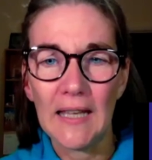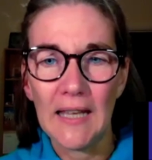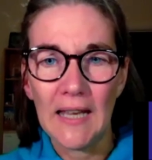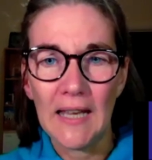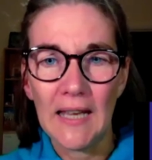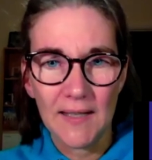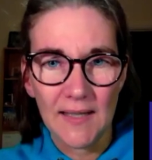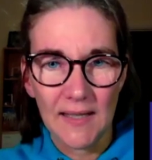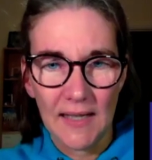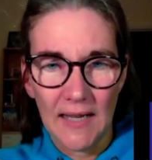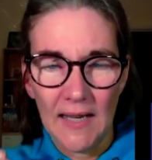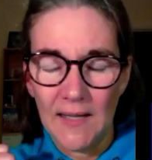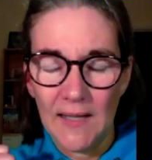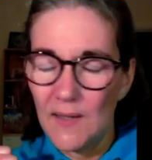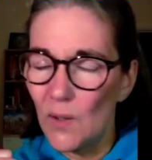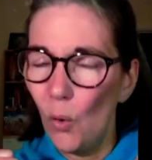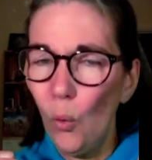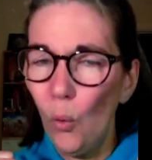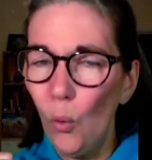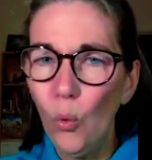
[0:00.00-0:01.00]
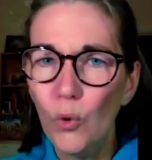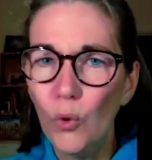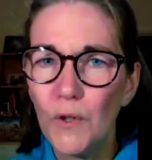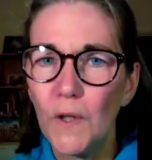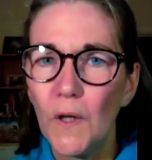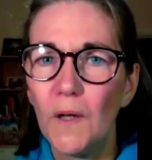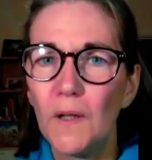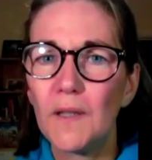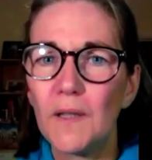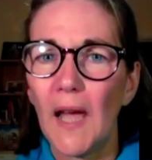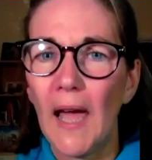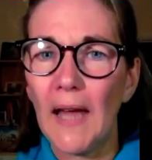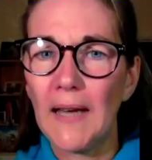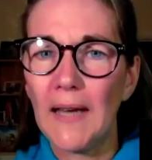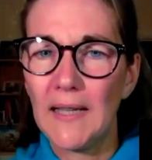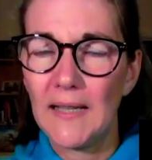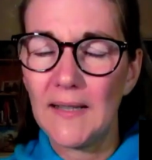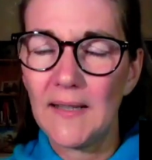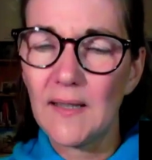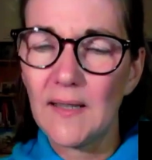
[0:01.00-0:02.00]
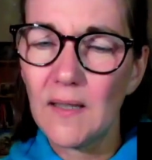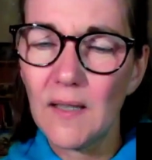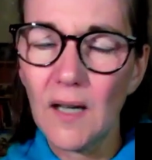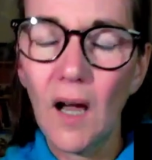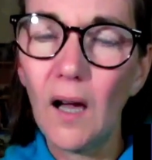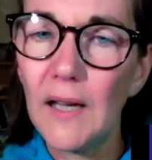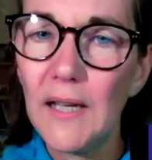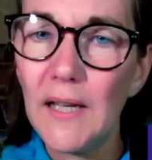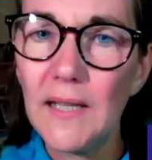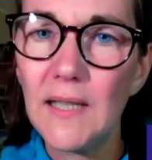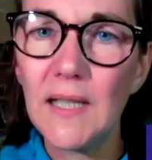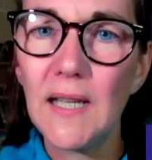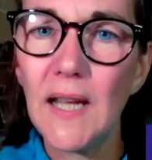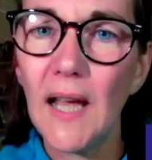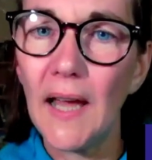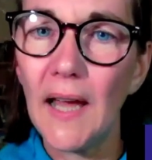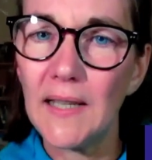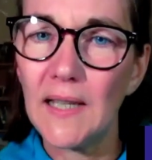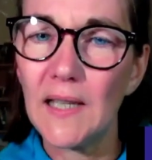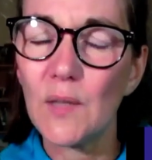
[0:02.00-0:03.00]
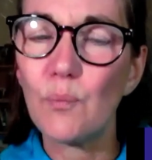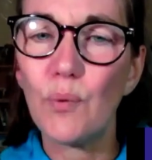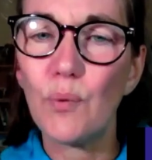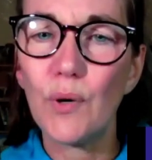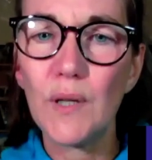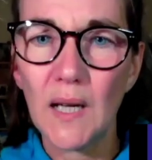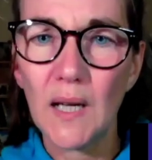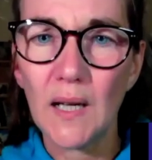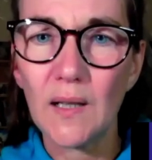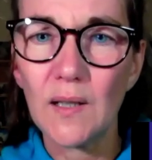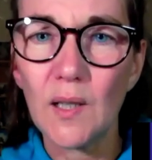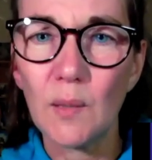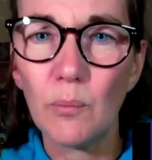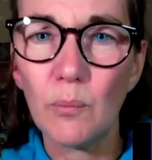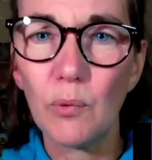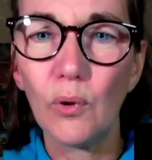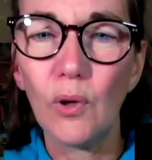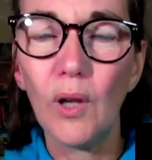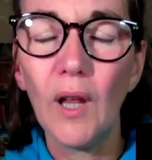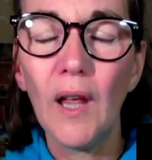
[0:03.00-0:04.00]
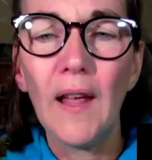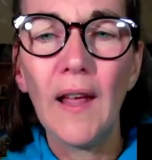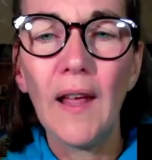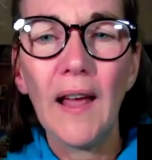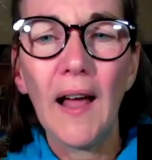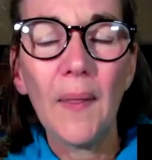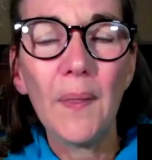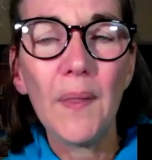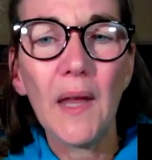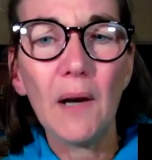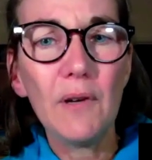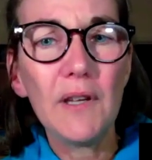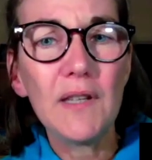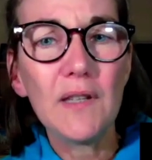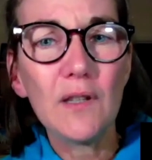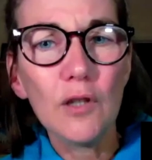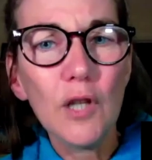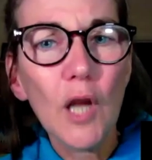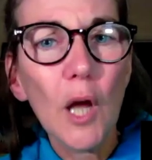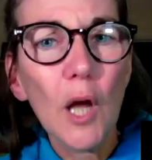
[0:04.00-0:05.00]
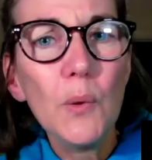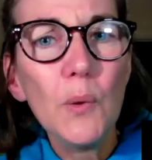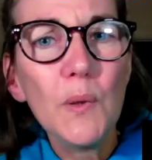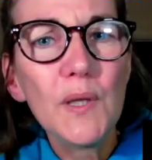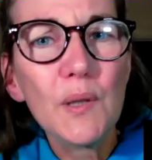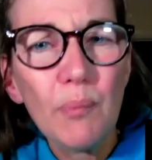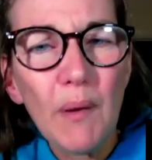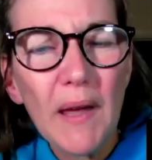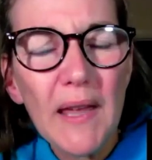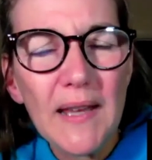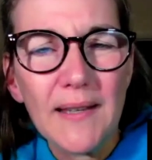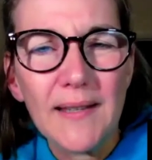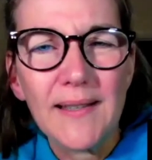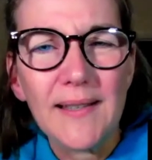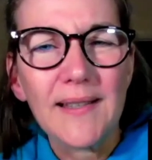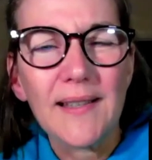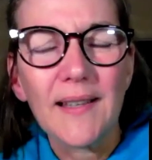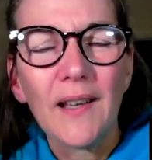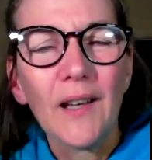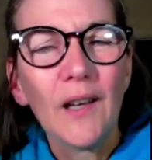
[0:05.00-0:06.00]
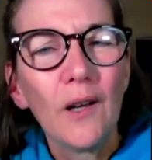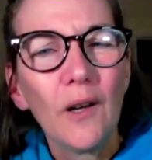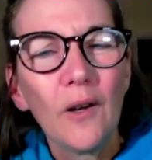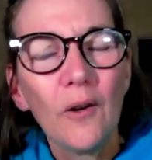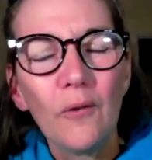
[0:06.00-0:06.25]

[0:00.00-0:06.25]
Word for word: it's it's ordered and it's tidy and it's predictable and there is no space